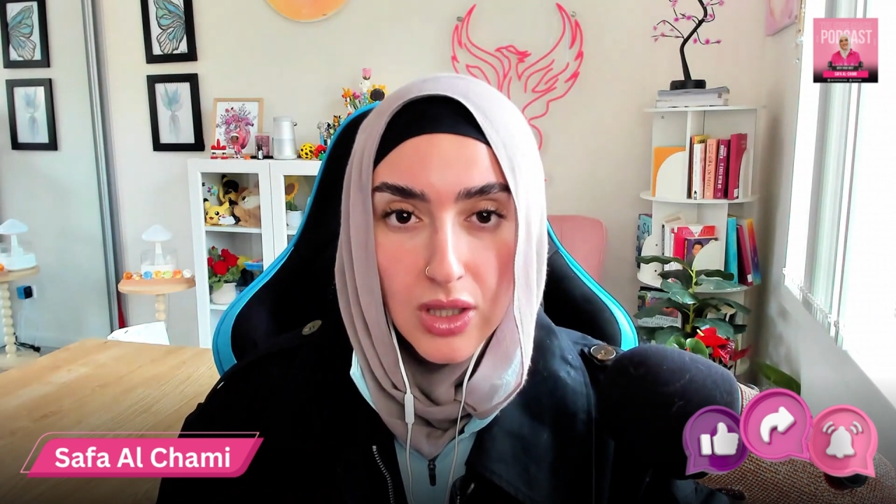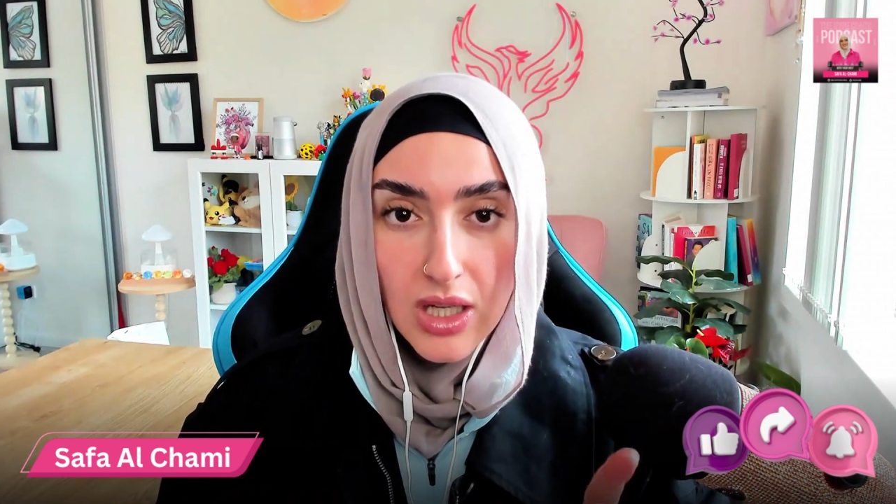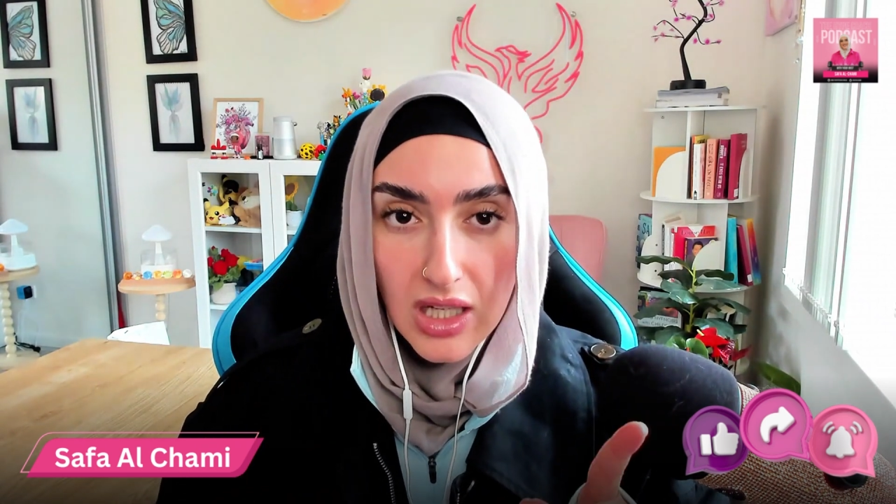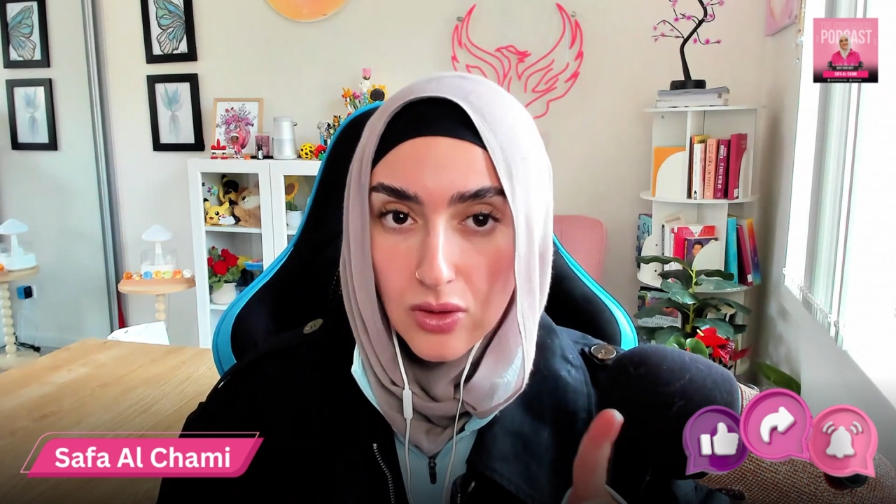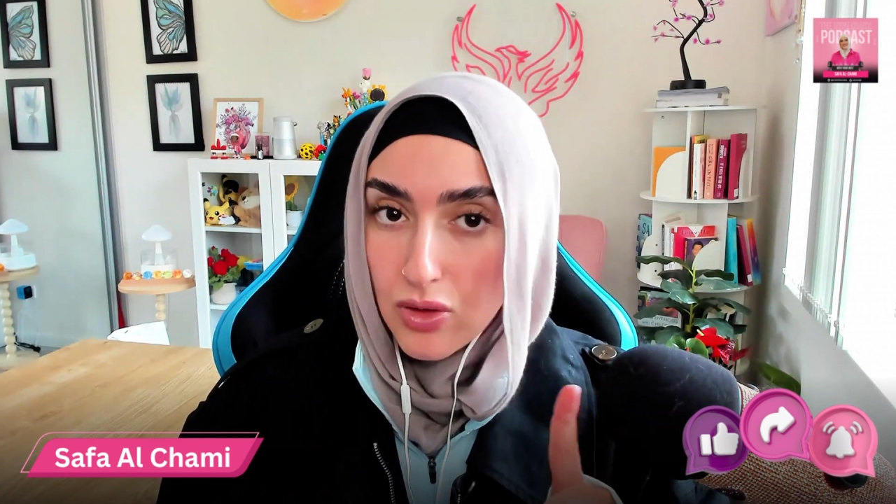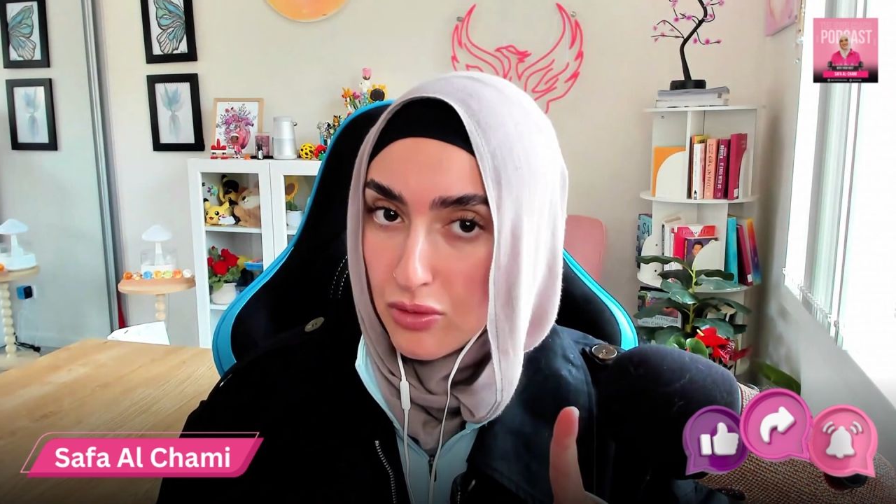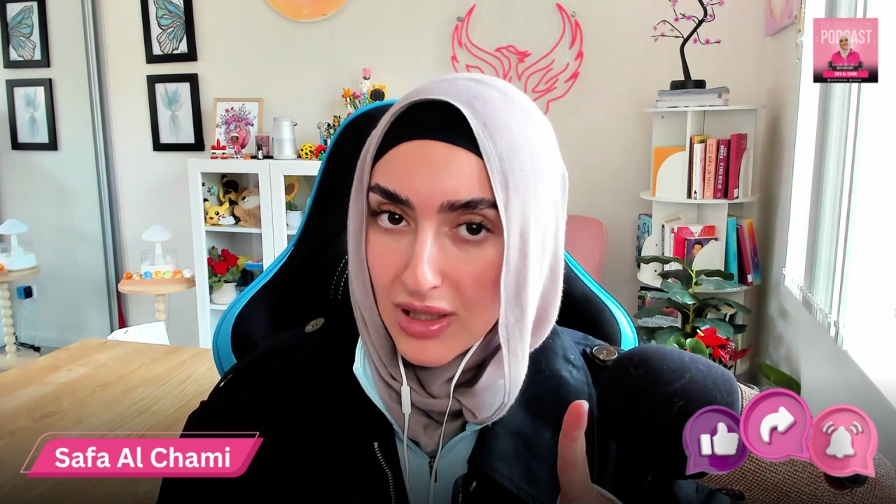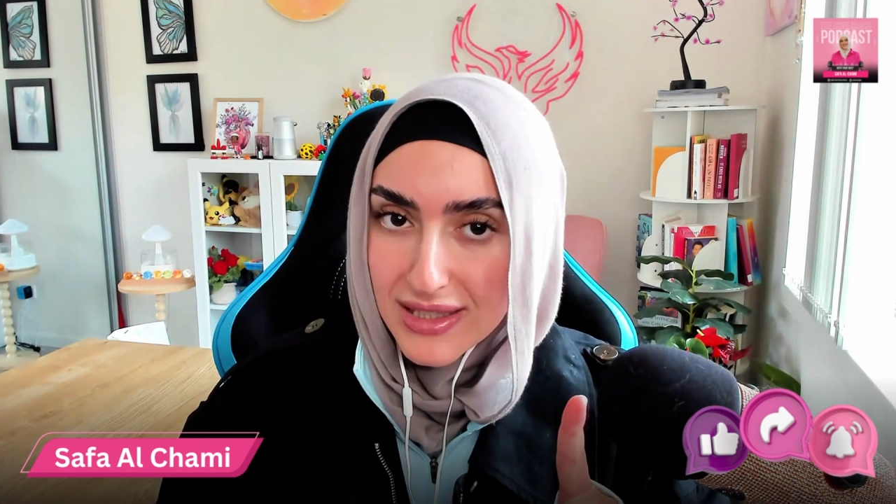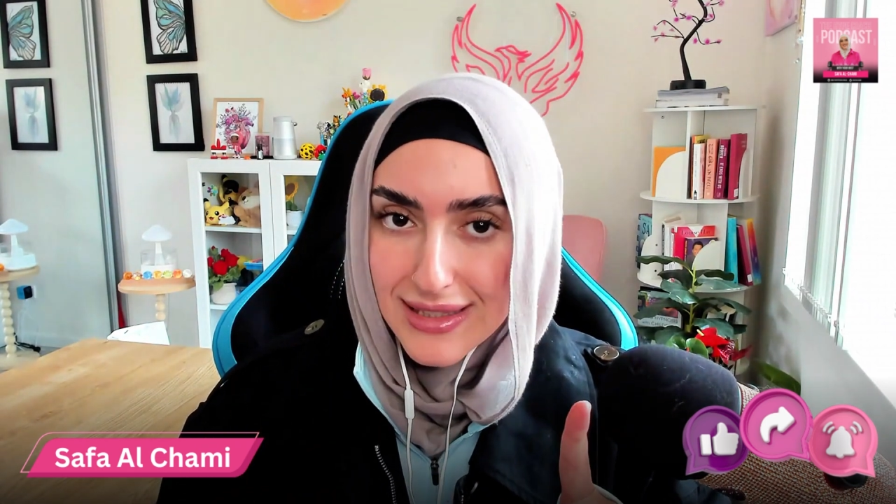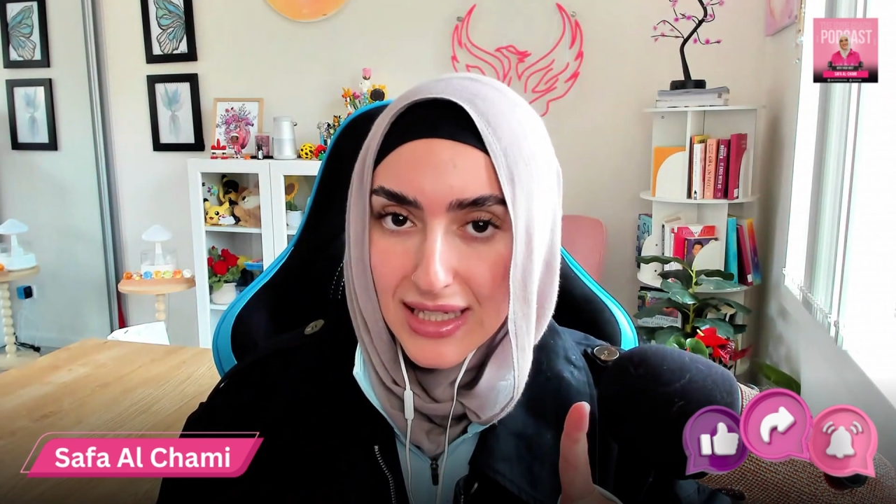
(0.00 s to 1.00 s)
And you
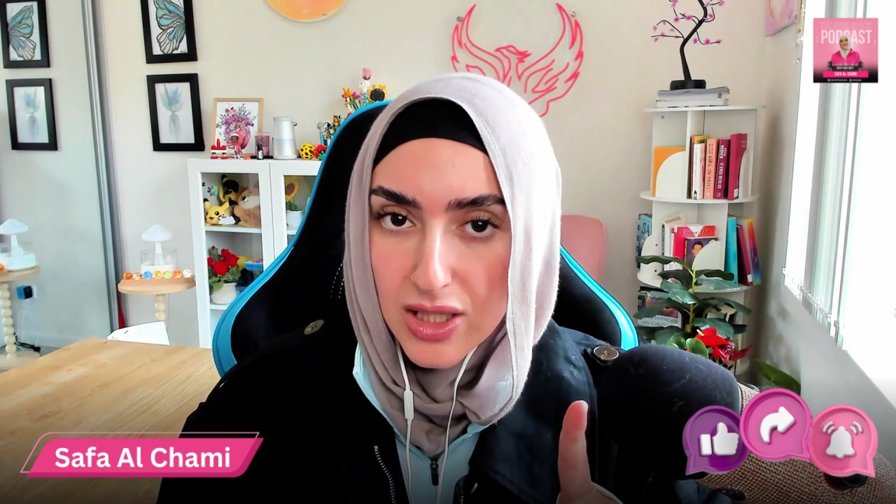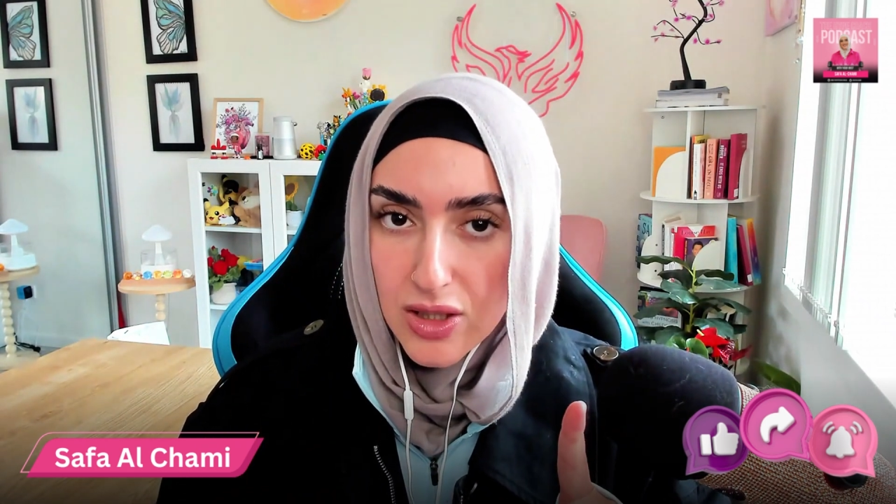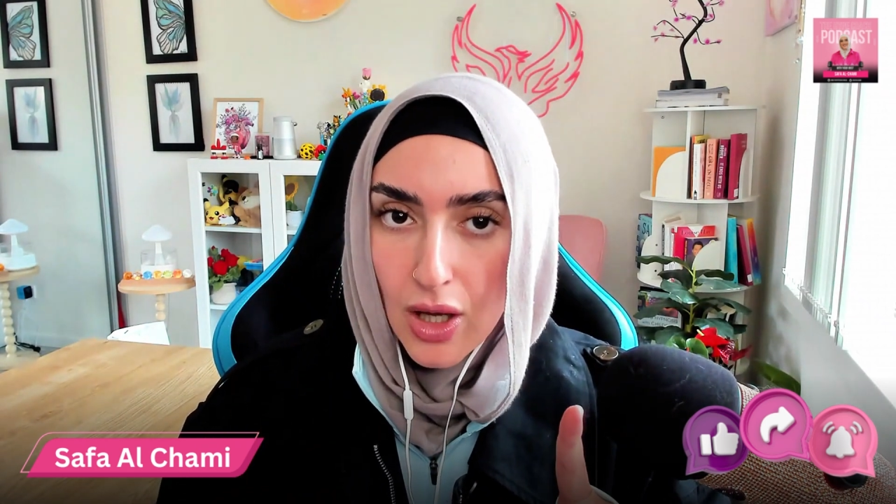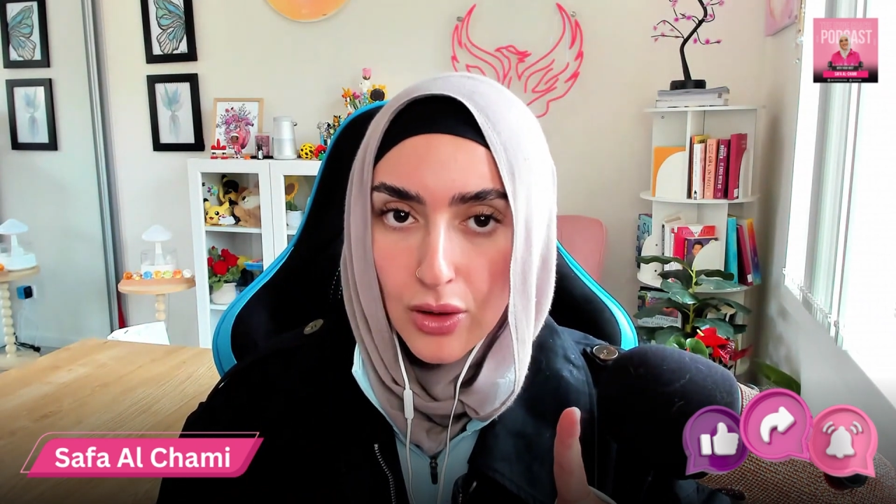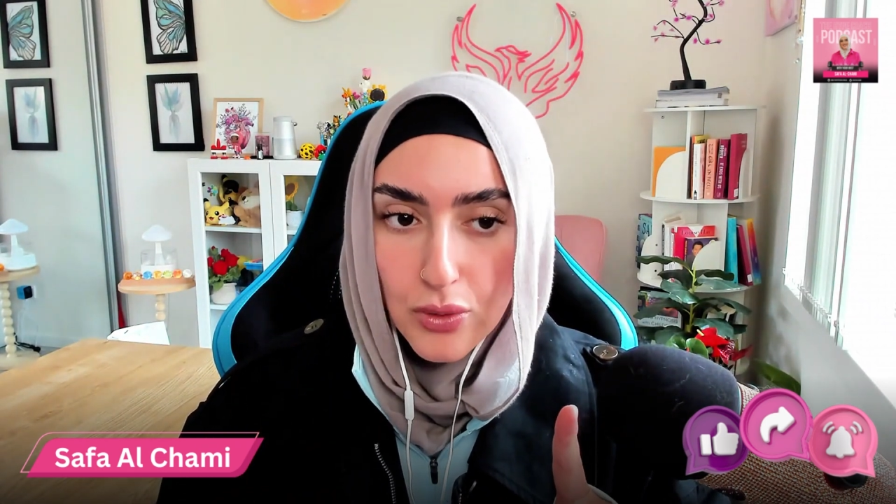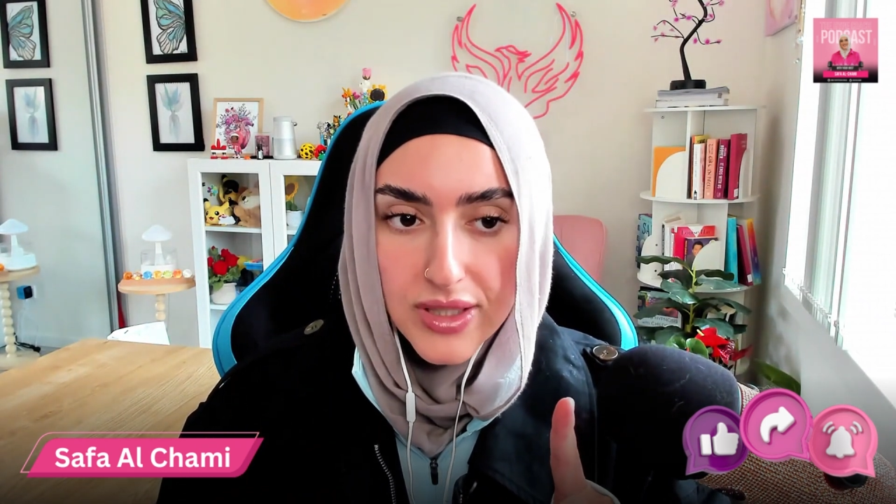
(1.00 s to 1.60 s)
must lead through